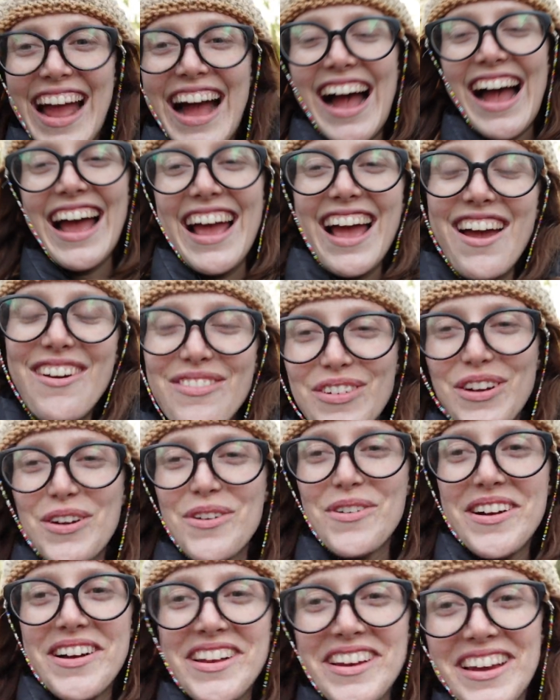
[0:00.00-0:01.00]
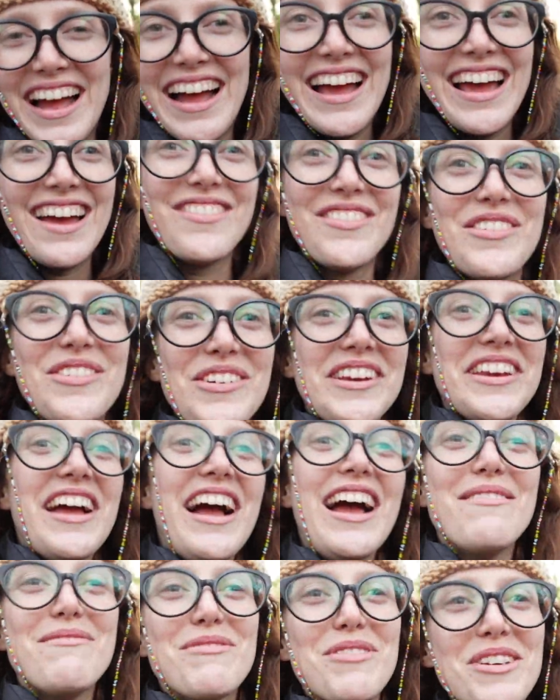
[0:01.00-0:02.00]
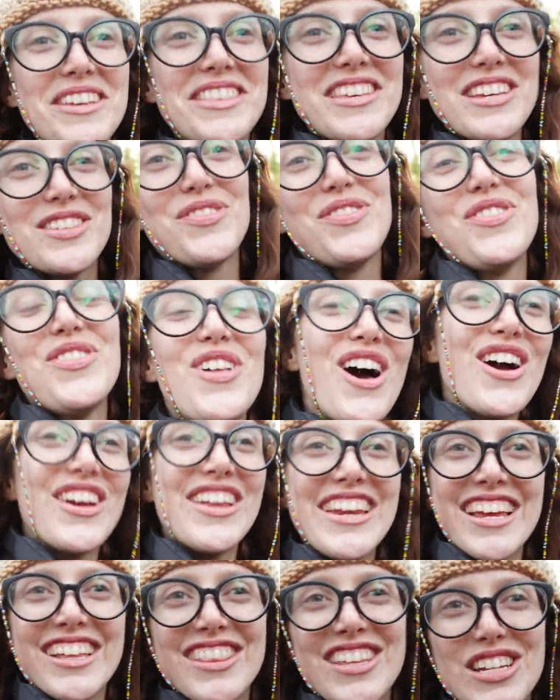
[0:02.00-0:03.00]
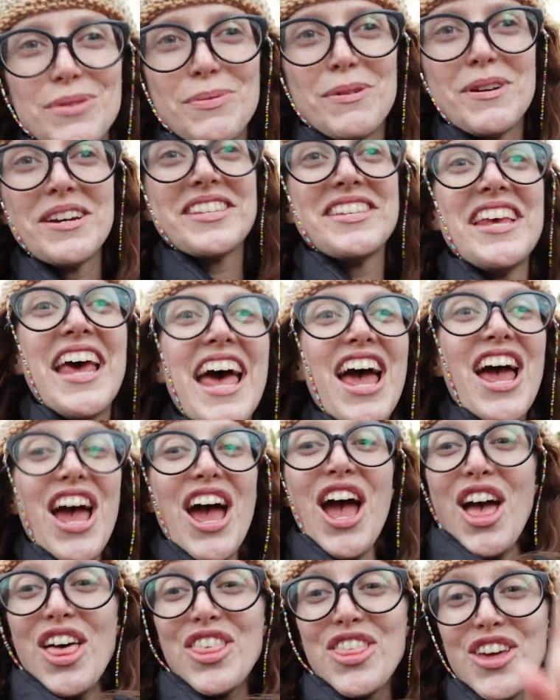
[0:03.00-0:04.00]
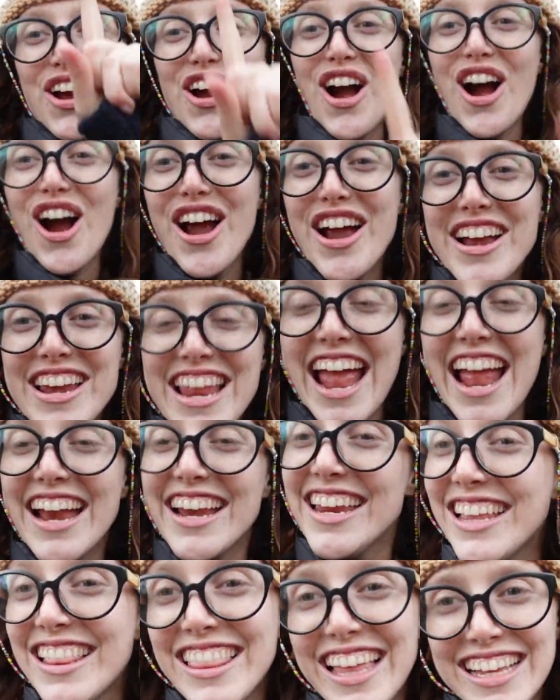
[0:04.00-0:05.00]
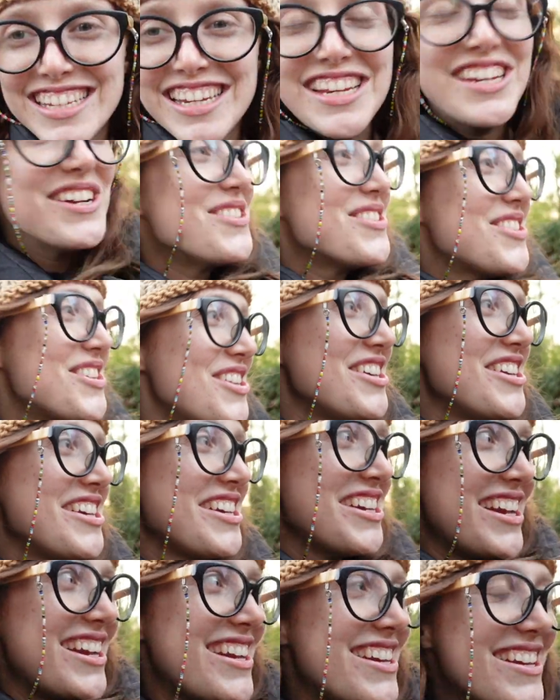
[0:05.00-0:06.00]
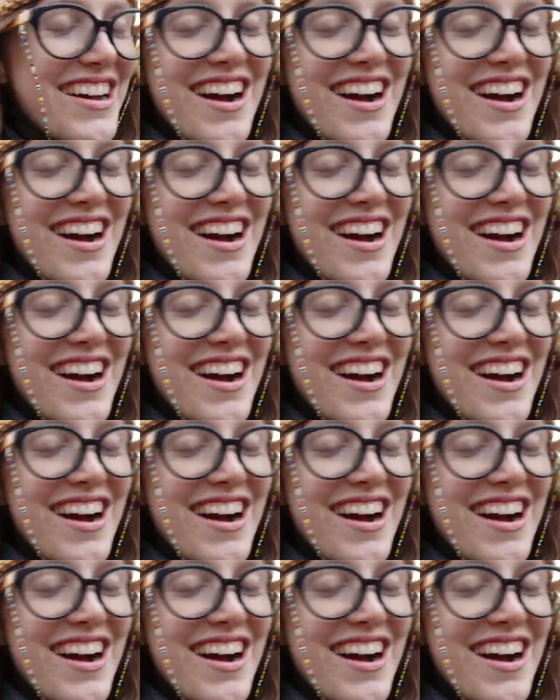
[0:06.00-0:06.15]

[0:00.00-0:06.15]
hi everyone. Hi everyone. I'm doing this vlog in English because there aren't any Latinos here in